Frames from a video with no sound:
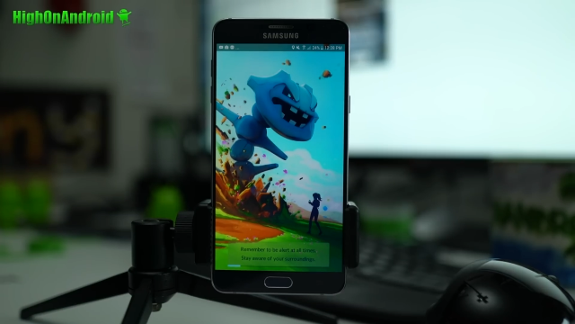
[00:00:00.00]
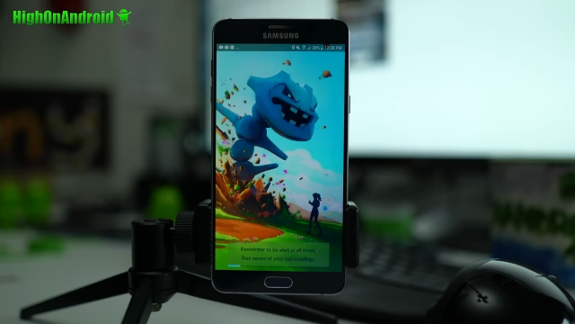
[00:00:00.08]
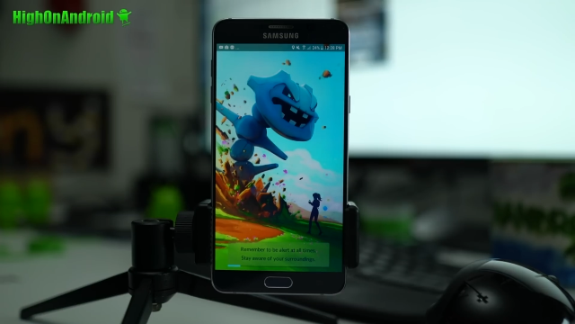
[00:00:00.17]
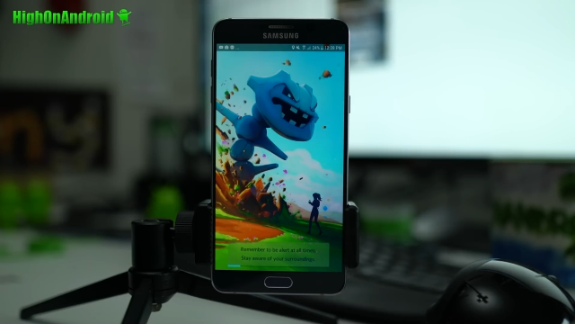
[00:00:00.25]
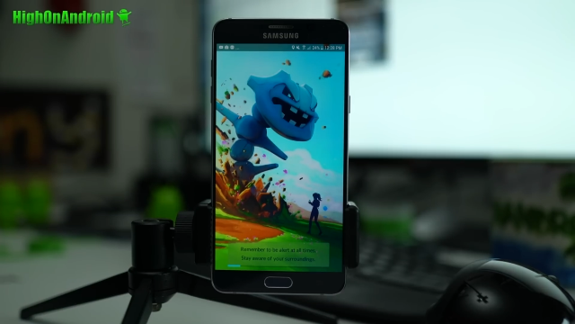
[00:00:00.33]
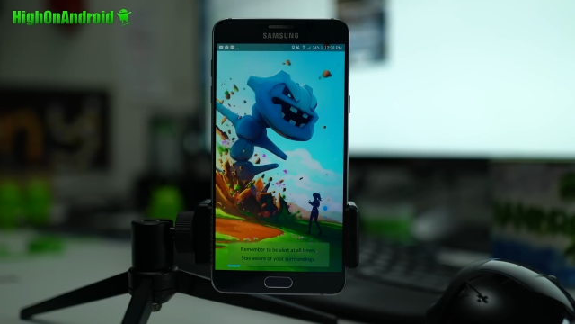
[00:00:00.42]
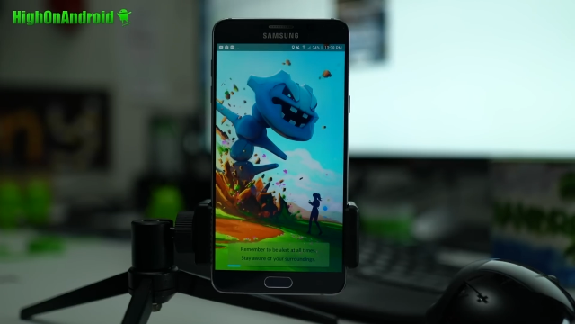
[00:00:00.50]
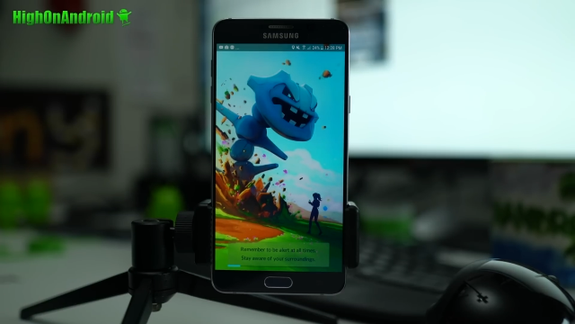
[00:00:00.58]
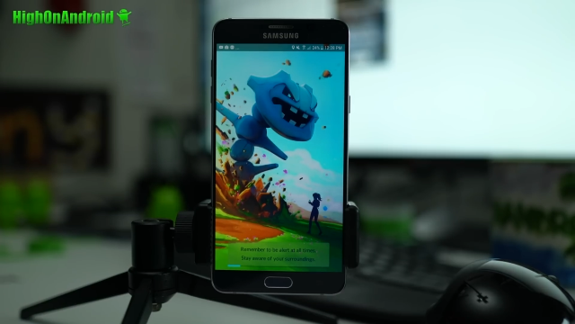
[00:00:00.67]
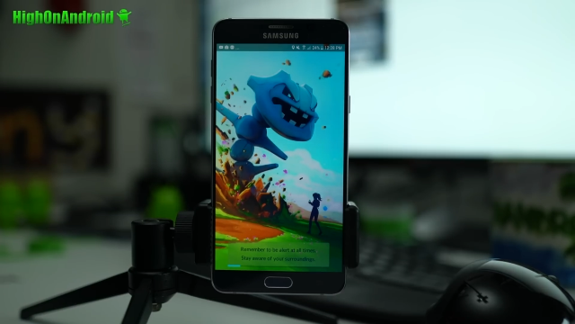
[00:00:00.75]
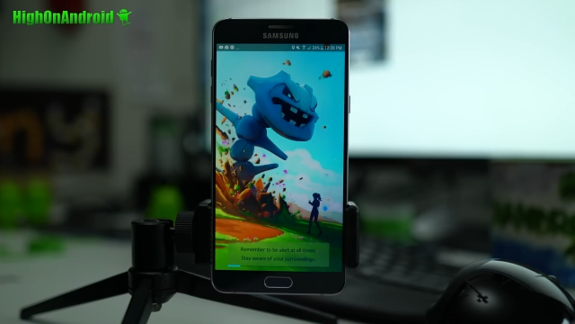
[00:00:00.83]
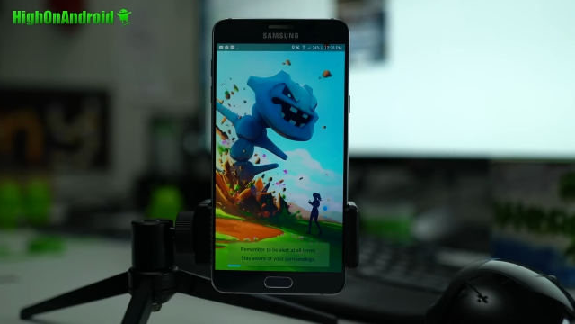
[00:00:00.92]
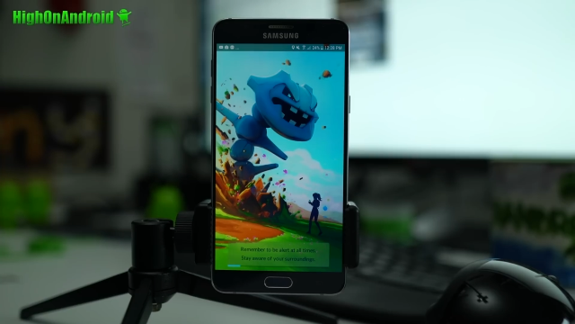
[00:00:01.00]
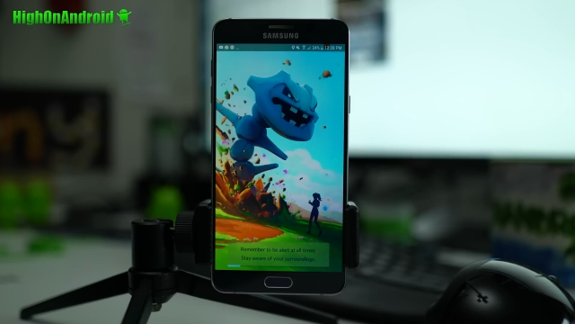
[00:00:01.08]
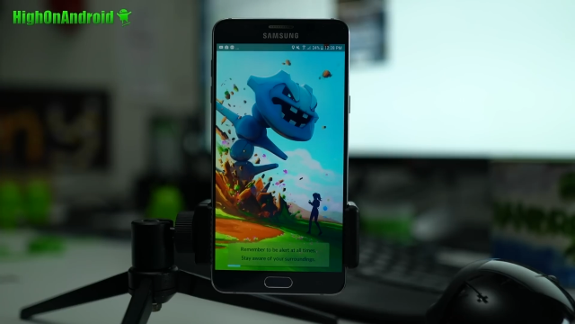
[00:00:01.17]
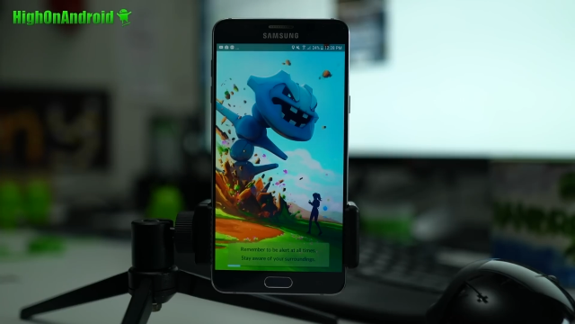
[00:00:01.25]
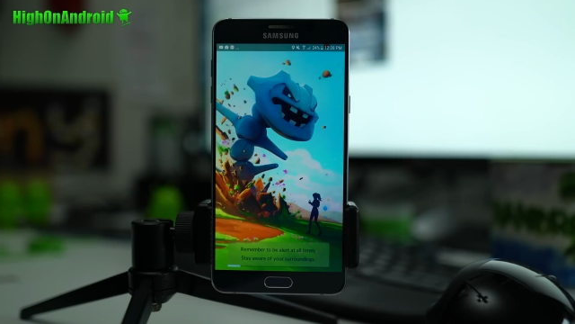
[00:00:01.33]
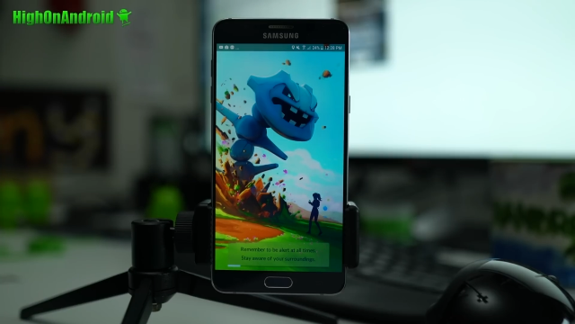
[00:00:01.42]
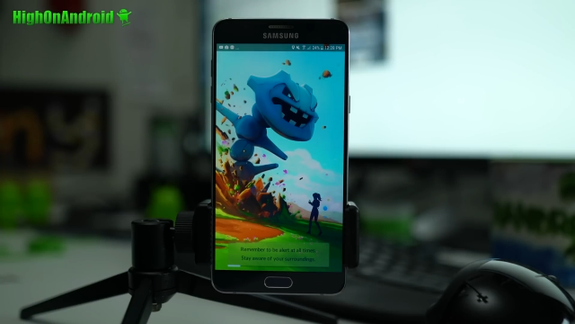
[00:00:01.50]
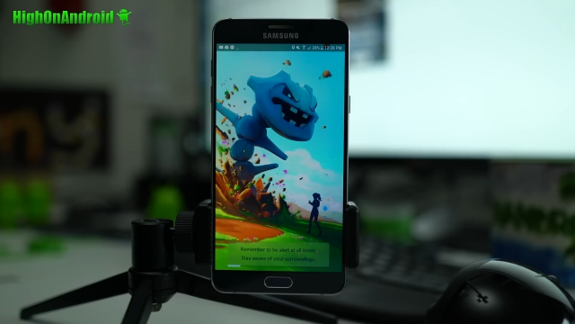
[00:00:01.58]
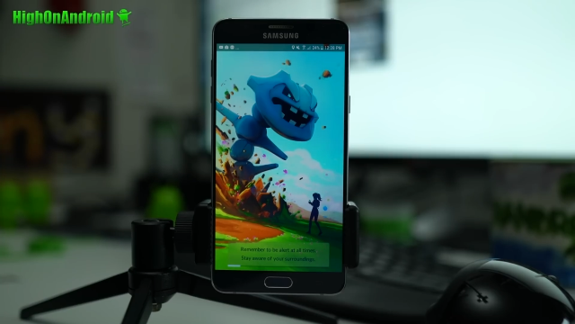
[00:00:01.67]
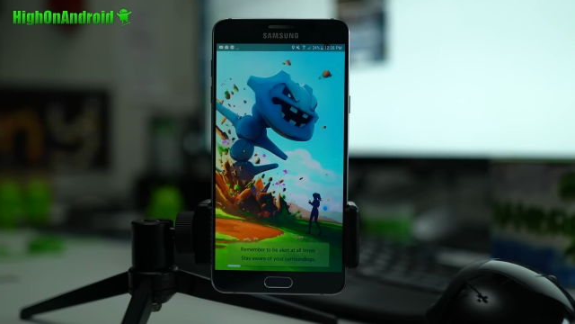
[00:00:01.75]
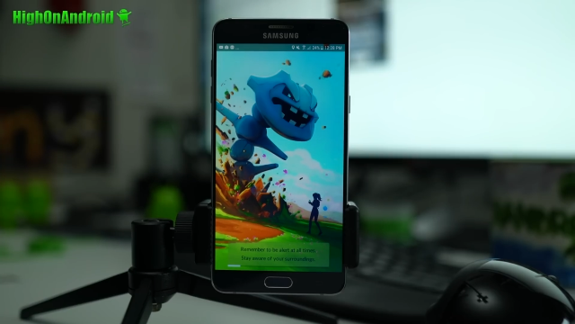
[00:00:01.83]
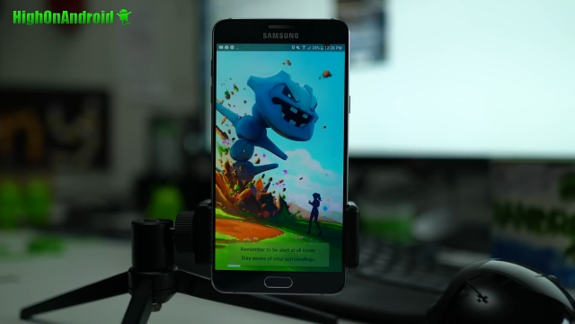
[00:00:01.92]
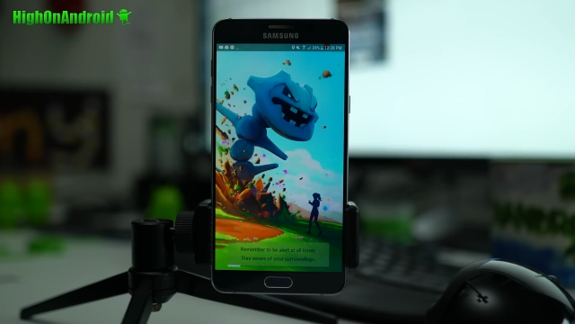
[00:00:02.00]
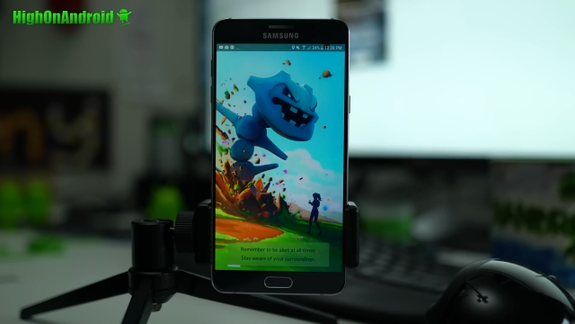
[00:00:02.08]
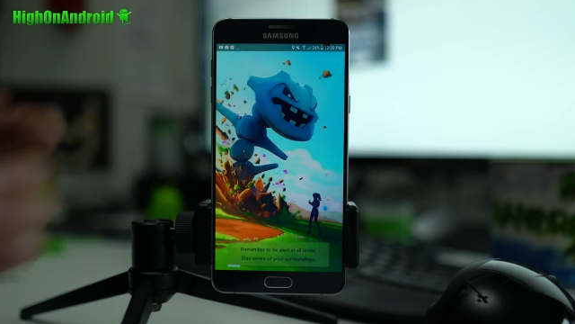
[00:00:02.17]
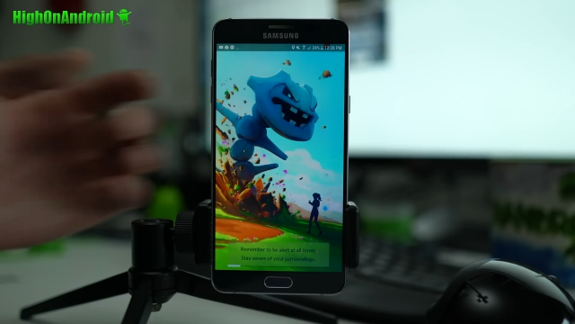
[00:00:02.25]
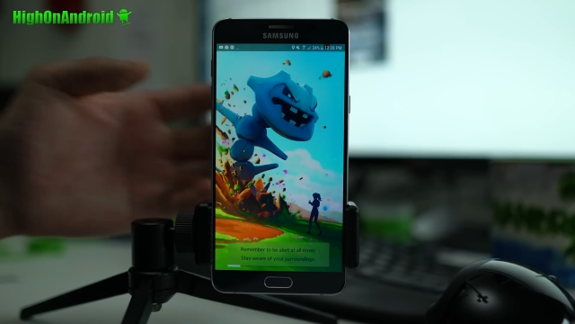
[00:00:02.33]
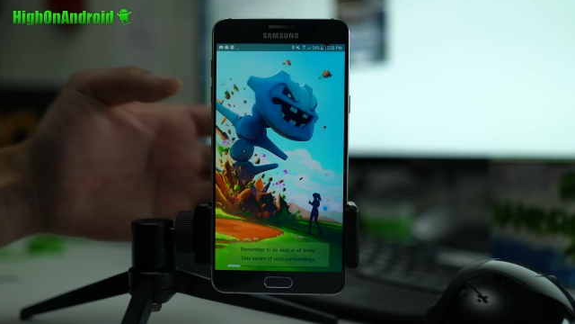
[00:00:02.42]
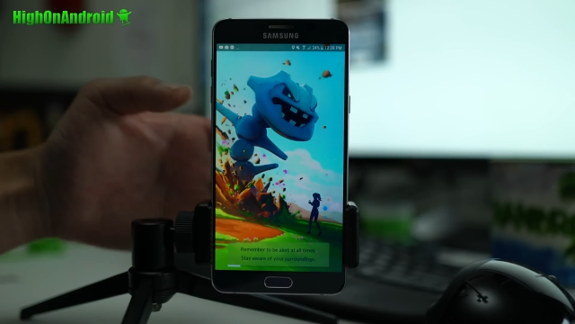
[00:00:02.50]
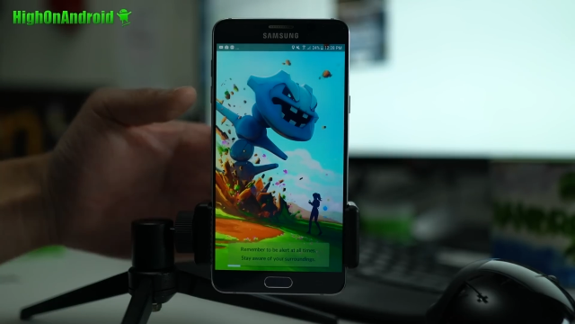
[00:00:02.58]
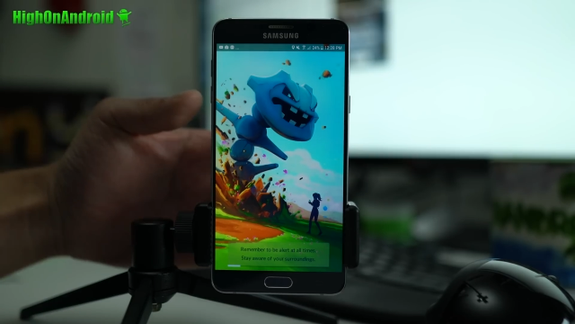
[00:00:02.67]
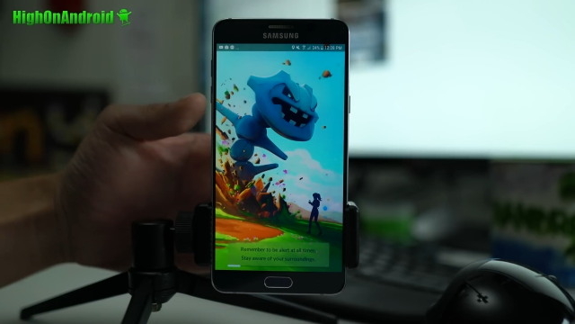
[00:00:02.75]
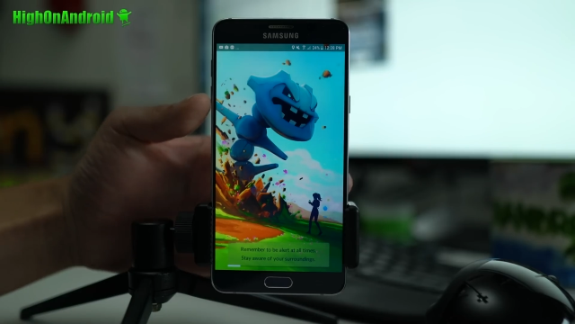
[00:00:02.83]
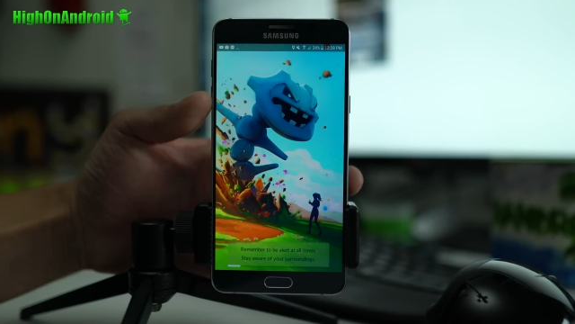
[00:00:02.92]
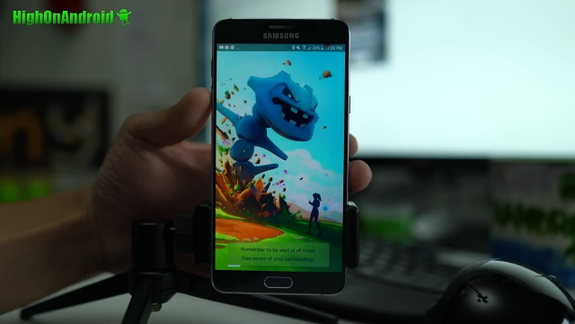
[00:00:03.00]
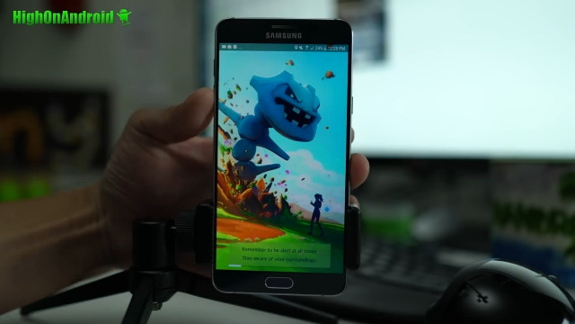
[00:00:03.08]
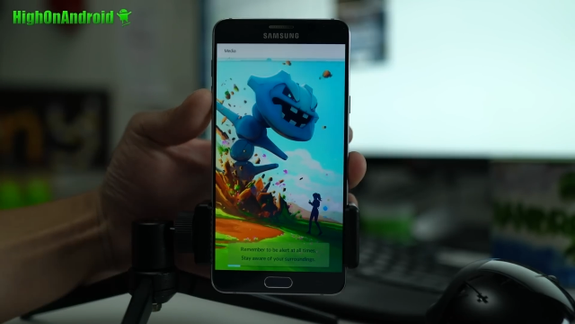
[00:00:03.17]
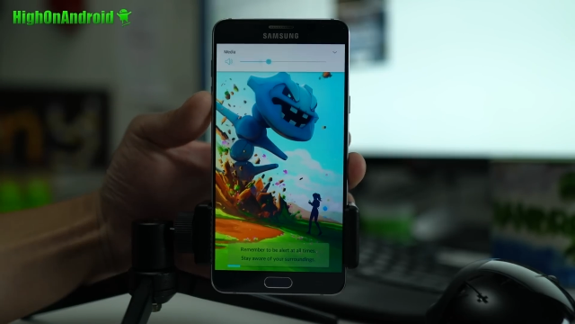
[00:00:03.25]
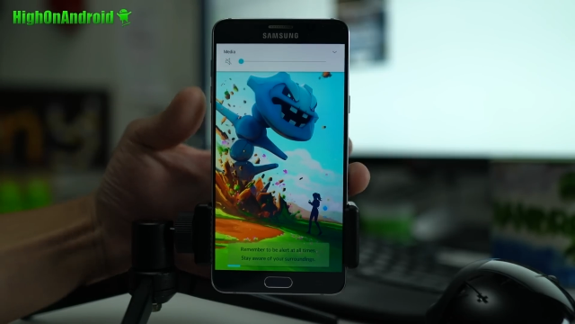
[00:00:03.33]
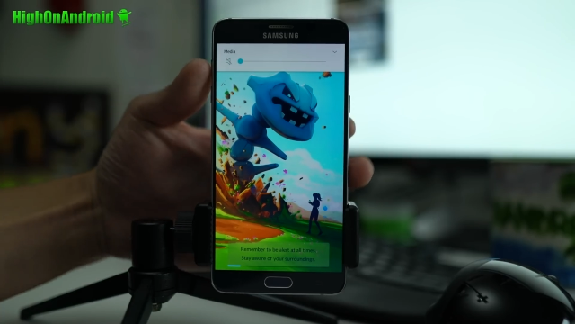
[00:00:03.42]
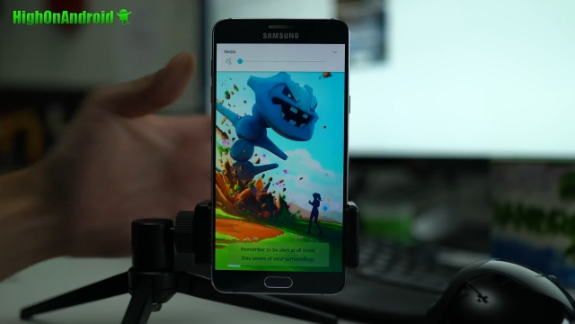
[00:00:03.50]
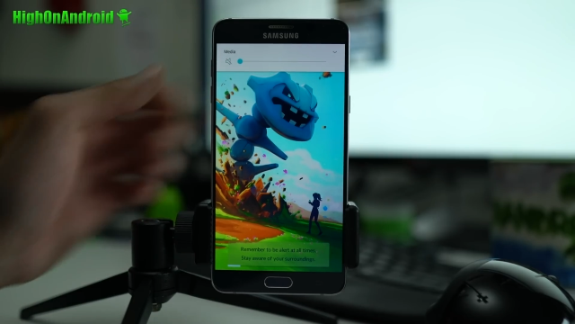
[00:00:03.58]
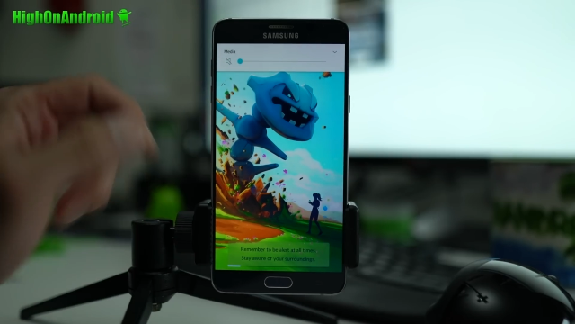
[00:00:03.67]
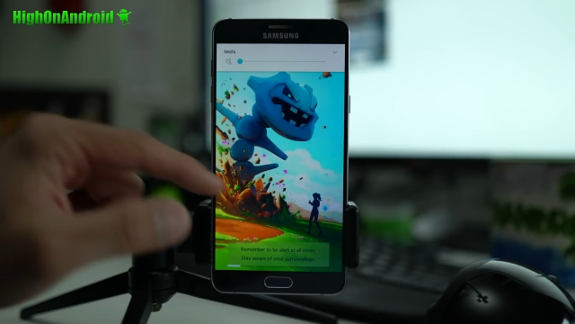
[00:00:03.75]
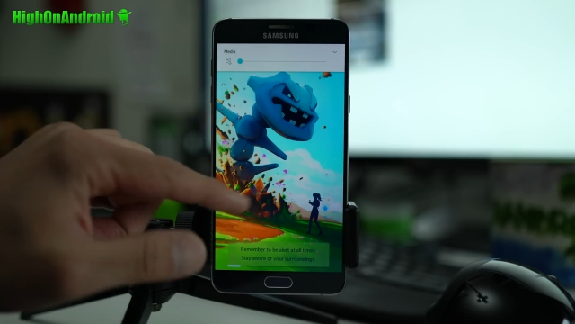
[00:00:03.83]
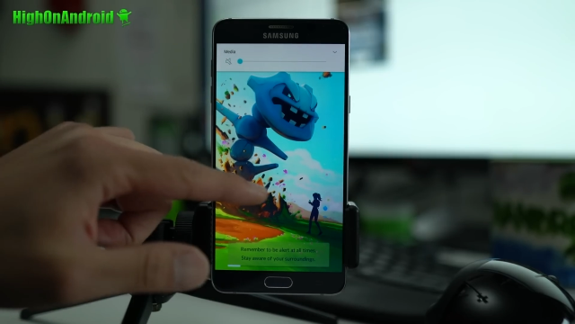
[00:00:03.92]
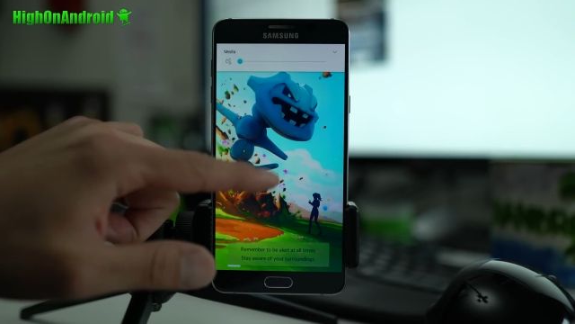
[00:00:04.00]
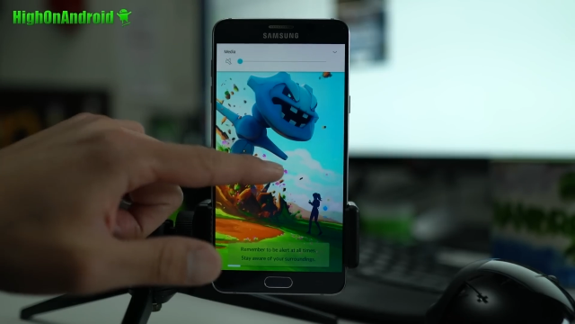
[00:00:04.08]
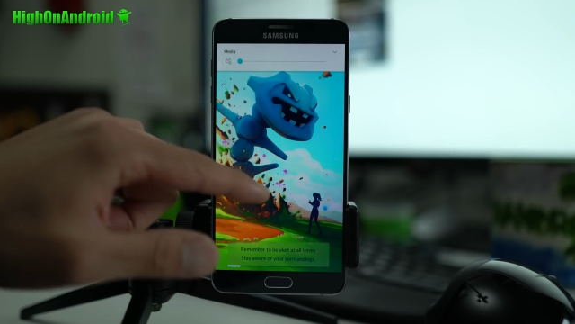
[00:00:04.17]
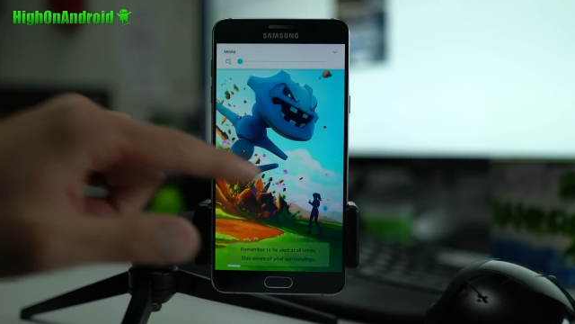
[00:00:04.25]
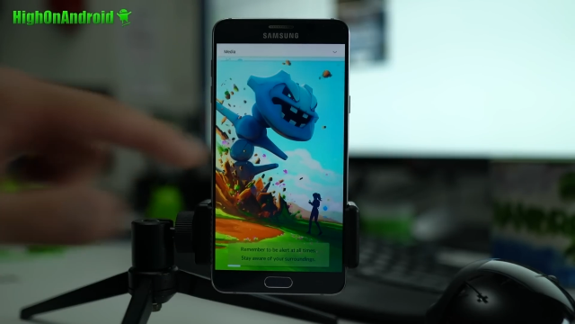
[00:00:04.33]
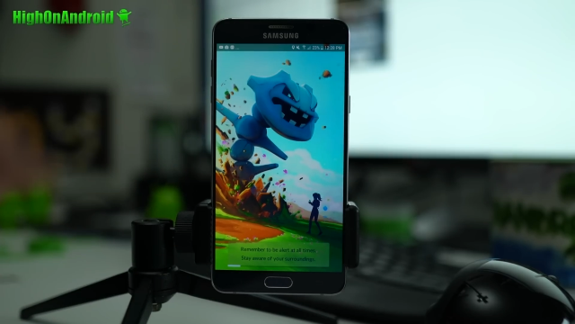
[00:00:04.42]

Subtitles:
(no speaker visible)